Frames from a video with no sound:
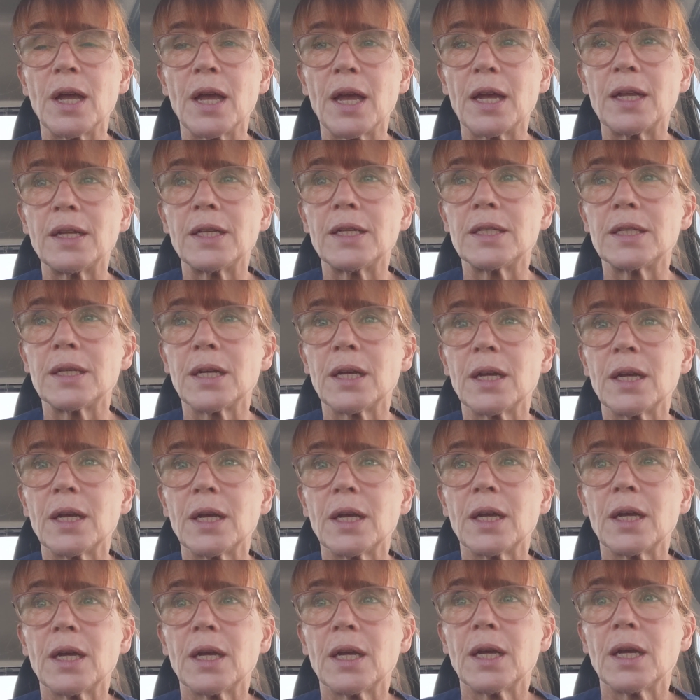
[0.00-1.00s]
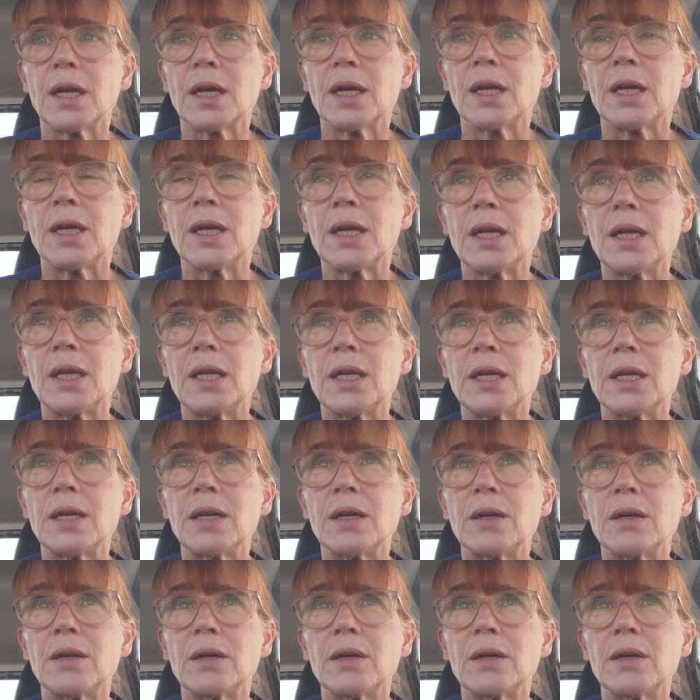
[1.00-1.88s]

and he